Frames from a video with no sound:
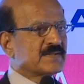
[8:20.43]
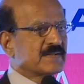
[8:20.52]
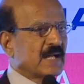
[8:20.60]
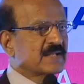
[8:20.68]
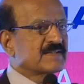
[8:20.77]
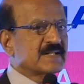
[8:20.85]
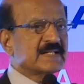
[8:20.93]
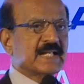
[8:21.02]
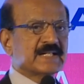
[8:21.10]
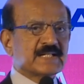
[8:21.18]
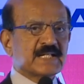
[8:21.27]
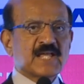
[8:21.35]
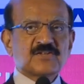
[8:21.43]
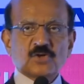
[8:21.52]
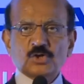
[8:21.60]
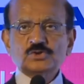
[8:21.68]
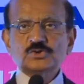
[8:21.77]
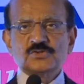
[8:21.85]
uncertainty has
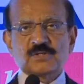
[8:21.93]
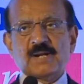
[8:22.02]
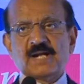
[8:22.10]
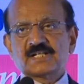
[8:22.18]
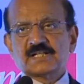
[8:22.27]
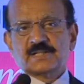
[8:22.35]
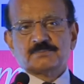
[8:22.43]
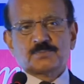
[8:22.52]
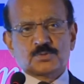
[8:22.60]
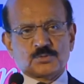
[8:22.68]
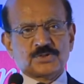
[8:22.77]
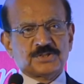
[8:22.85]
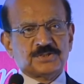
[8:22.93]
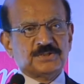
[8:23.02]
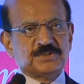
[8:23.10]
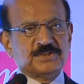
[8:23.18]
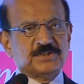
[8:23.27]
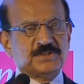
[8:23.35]
also dramatically improved.
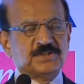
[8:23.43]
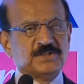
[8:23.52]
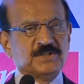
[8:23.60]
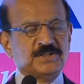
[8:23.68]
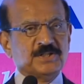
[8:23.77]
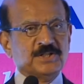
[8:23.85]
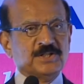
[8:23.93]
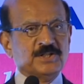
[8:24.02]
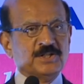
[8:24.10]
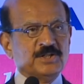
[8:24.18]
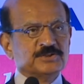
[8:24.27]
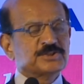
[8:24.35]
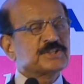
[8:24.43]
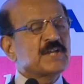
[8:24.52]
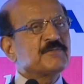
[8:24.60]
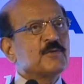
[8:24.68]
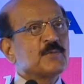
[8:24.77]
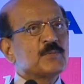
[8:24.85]
So
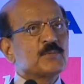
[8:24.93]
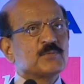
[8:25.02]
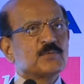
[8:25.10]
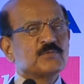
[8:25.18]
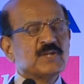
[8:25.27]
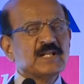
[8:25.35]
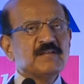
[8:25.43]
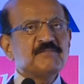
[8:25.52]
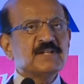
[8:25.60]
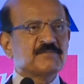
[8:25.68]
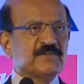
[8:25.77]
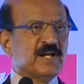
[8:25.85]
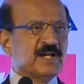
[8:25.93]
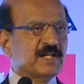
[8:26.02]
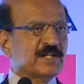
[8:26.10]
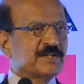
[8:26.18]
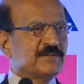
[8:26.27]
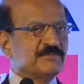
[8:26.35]
therefore, we live in a
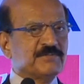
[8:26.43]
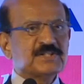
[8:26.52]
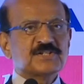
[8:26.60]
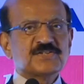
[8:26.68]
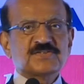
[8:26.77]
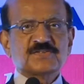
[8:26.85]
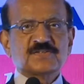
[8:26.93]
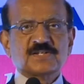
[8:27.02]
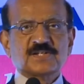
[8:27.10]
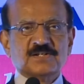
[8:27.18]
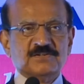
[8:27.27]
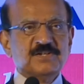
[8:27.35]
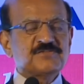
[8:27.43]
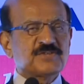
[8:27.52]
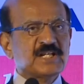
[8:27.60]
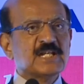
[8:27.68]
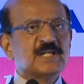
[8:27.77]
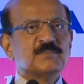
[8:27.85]
world which is
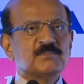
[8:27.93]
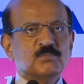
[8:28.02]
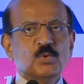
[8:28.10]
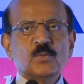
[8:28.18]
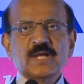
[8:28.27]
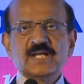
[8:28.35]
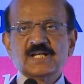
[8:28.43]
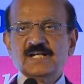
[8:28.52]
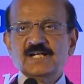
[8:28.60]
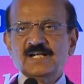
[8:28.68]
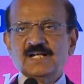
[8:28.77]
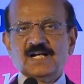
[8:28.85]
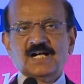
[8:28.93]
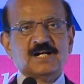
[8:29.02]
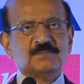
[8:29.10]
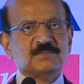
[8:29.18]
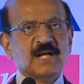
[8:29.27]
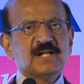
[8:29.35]
literally moving
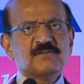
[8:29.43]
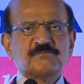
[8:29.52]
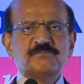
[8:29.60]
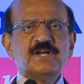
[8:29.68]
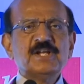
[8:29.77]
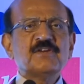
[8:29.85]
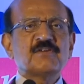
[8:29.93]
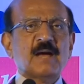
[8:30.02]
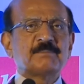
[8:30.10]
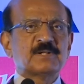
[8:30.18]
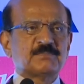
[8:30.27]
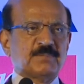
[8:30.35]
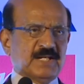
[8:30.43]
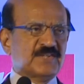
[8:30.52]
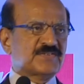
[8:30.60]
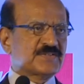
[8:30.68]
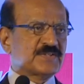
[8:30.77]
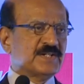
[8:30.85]
at a very rapid
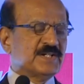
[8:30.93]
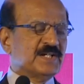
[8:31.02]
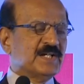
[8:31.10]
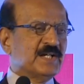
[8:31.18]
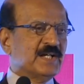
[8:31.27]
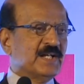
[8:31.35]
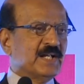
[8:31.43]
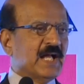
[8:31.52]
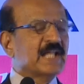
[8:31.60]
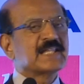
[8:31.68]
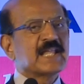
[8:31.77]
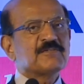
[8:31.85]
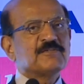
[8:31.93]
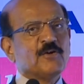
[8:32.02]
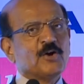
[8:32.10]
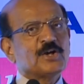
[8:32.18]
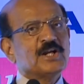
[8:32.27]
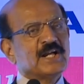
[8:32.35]
pace. And
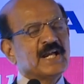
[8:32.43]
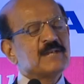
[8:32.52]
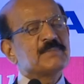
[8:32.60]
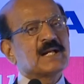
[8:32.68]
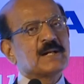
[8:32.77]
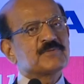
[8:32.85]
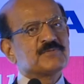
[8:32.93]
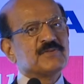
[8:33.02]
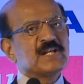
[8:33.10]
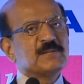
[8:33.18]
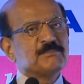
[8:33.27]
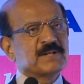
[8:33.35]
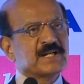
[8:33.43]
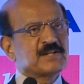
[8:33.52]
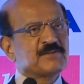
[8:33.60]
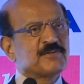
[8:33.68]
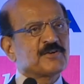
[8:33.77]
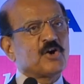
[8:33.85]
therefore, it becomes very
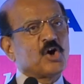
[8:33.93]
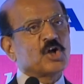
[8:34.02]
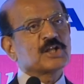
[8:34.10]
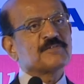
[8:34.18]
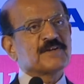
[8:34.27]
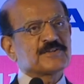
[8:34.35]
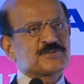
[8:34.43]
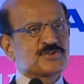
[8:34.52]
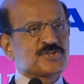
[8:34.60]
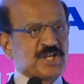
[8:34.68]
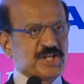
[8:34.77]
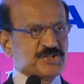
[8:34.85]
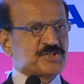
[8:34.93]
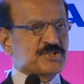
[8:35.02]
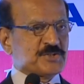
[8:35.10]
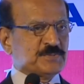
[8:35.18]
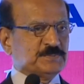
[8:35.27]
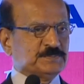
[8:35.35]
imperative for all of us to change.